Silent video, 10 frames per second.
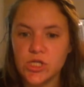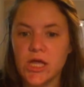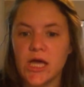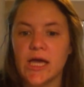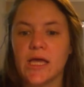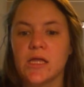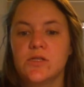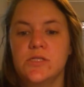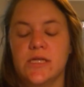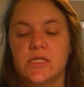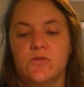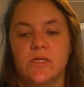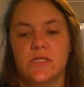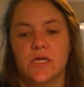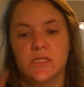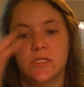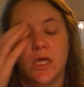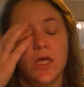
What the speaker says: July 1926